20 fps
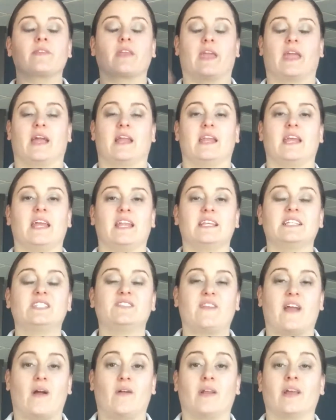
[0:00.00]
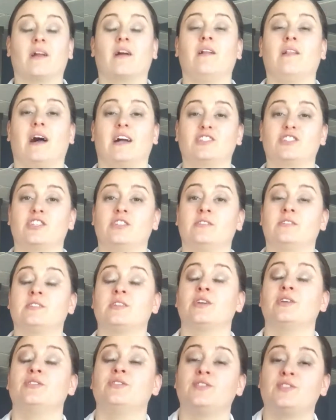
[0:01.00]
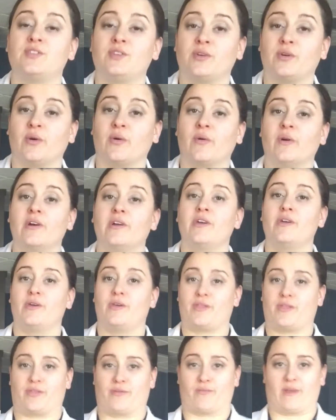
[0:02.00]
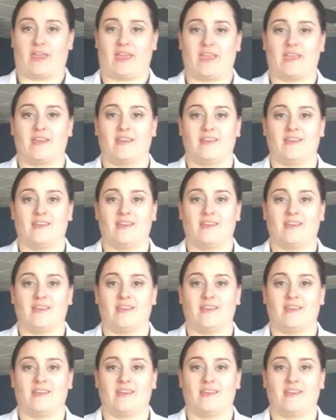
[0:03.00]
and it is found in Colossians 2 3.